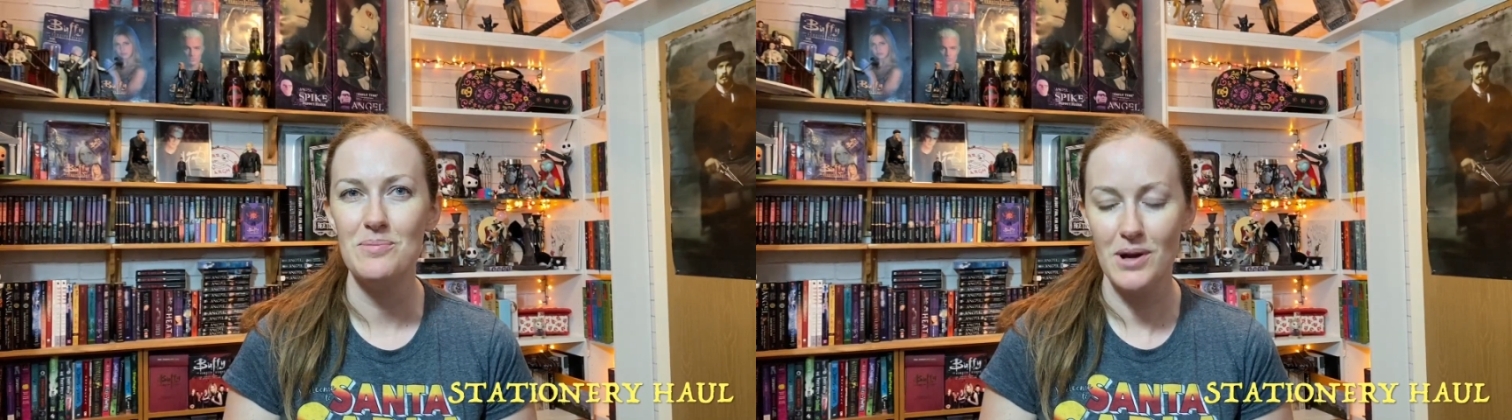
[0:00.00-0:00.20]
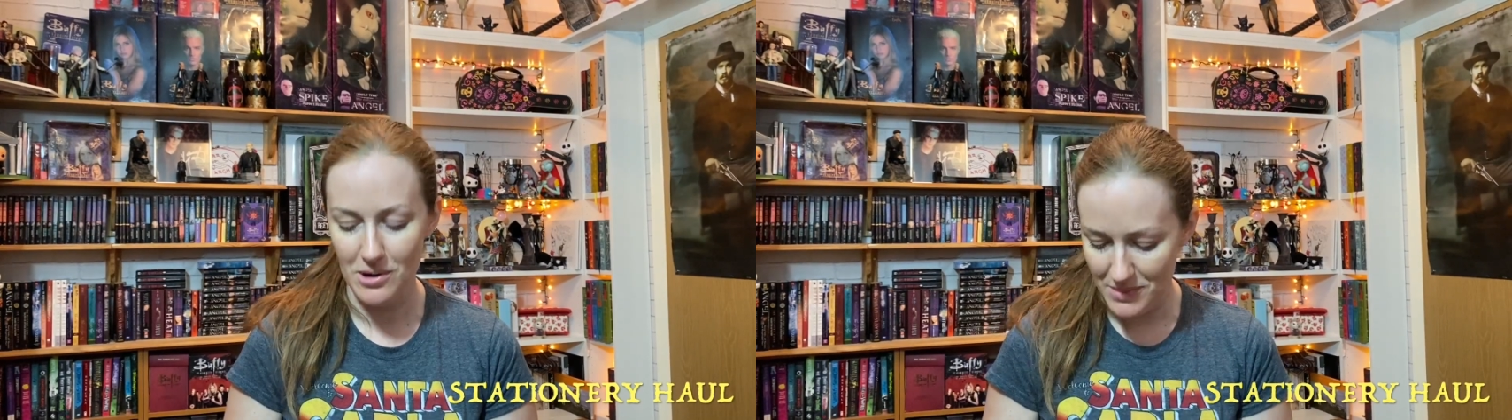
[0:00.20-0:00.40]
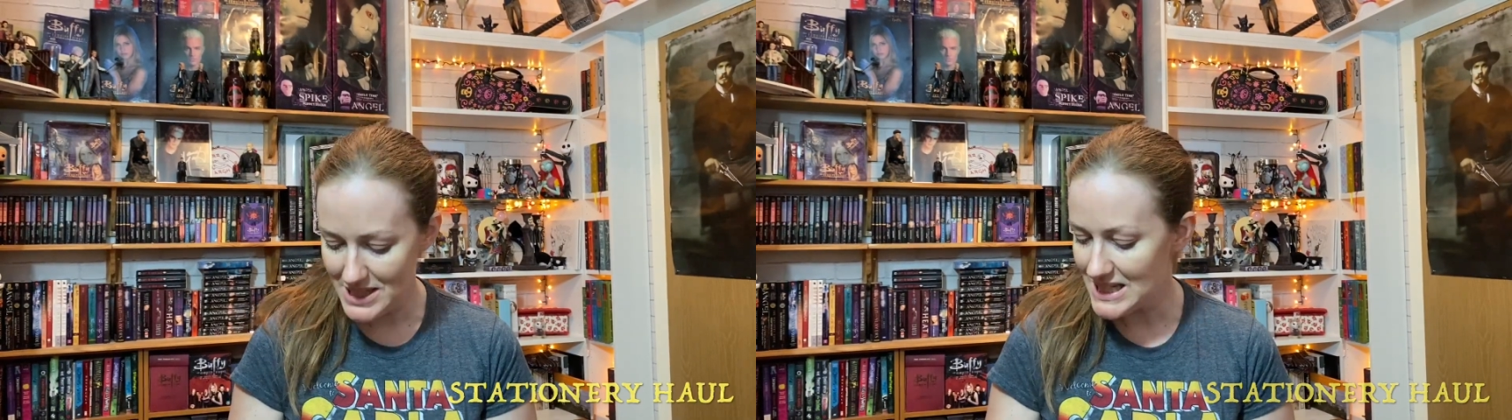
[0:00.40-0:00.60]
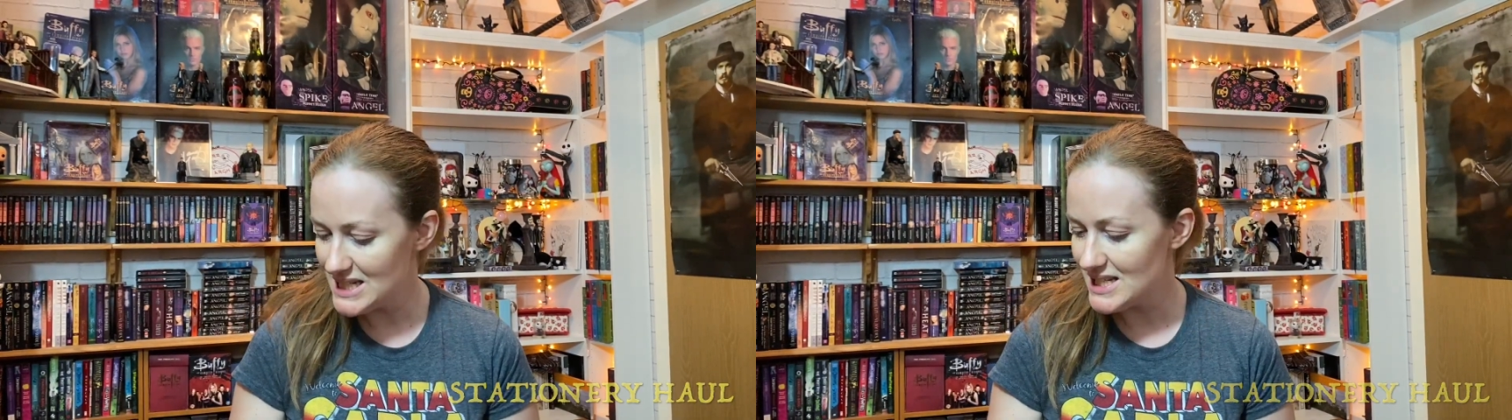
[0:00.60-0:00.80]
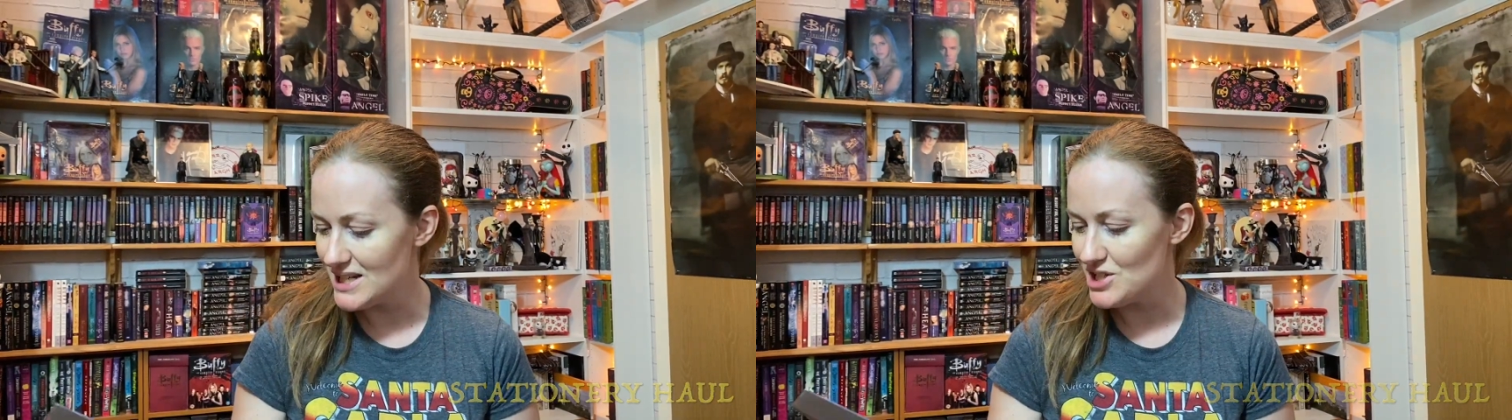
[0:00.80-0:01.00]
Pyramid
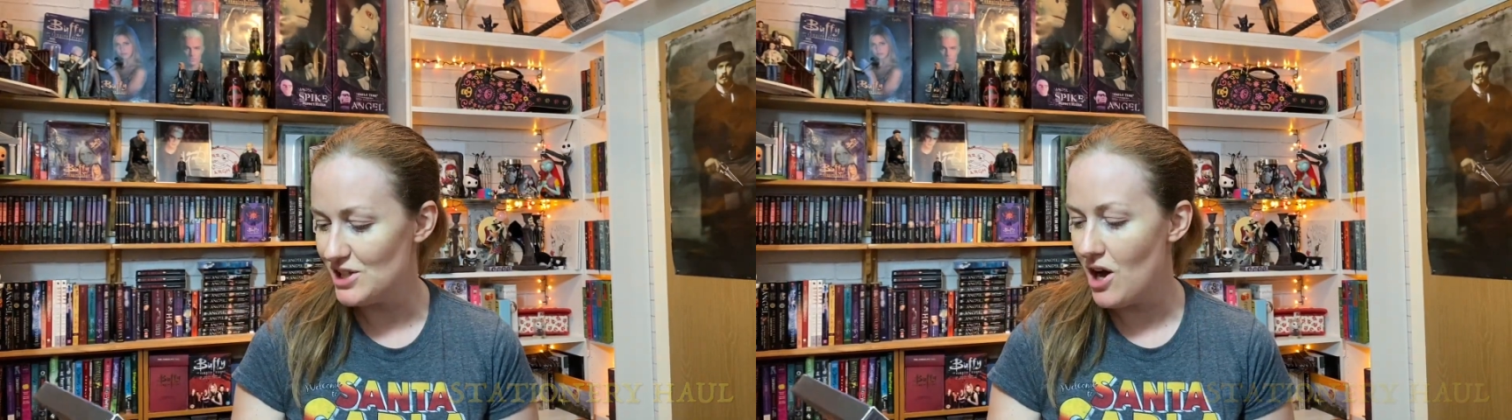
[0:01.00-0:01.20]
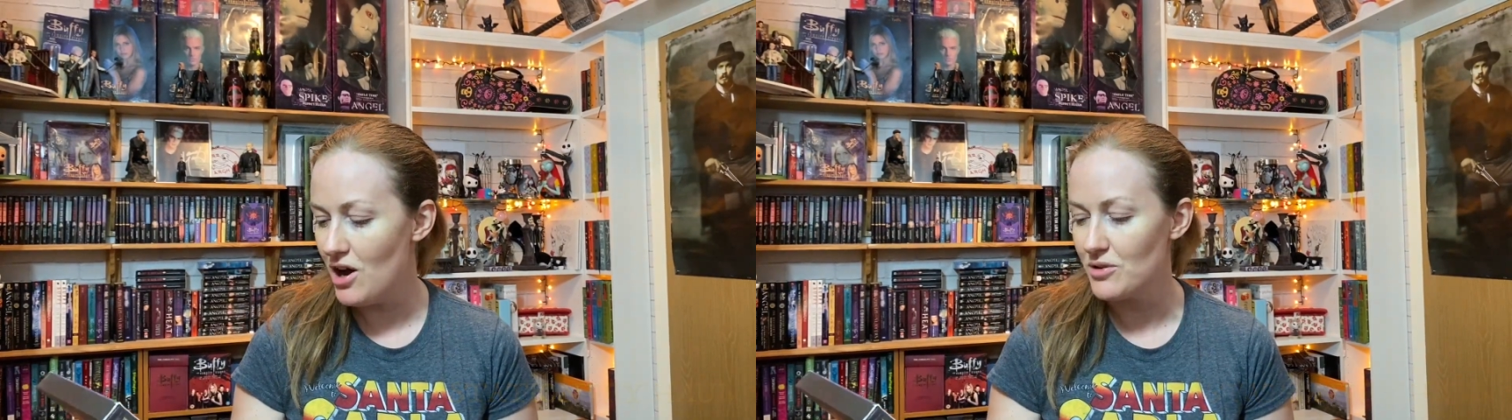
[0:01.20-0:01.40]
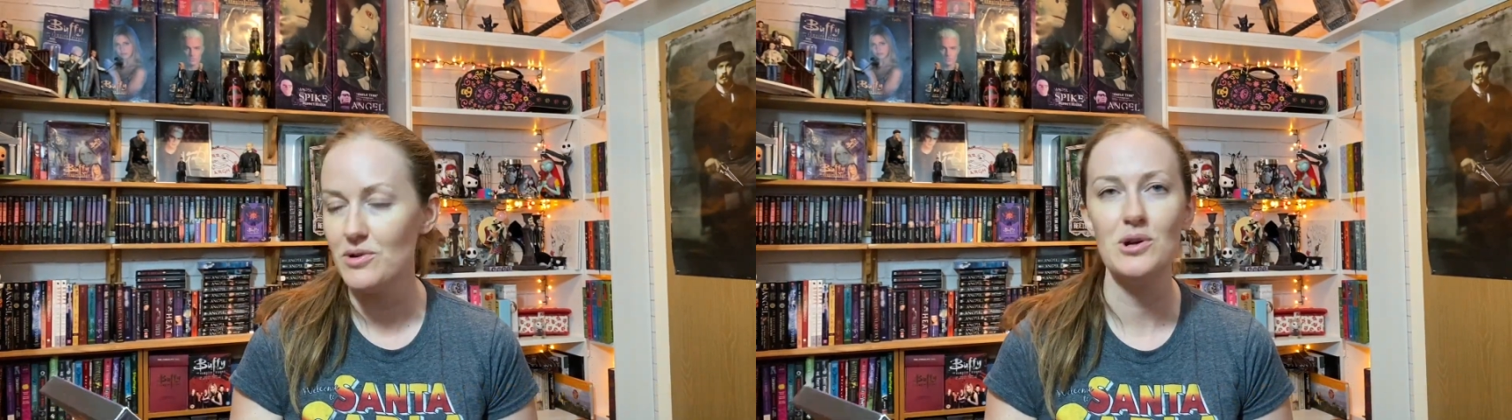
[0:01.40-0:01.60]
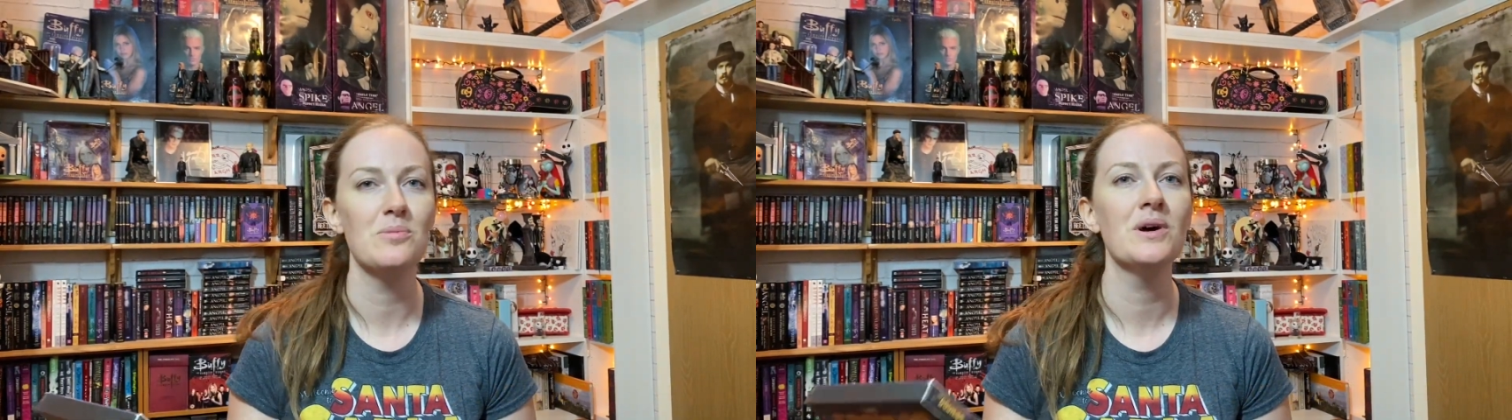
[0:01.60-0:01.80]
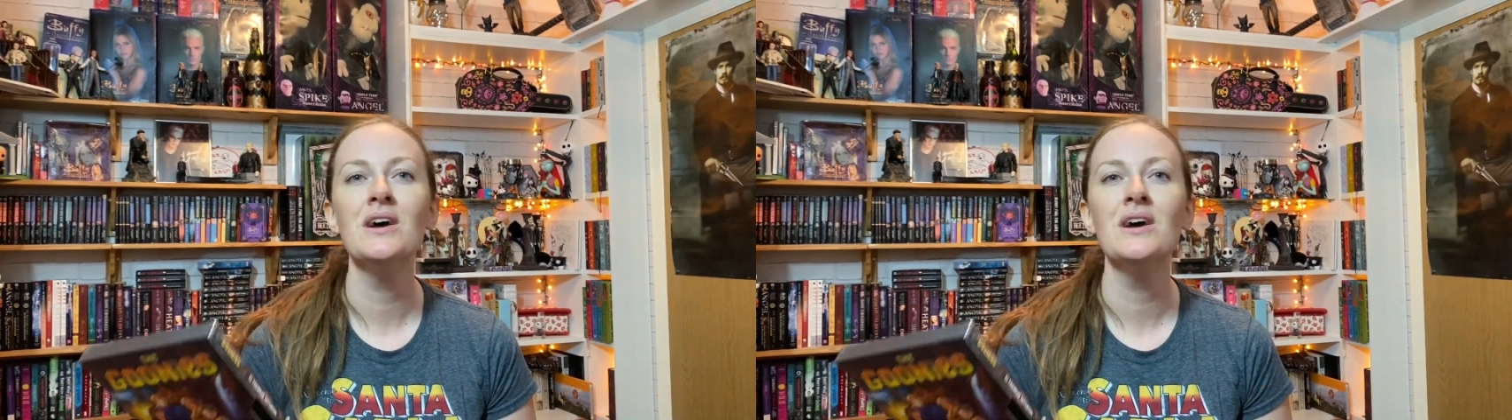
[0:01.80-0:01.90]
International Art Group.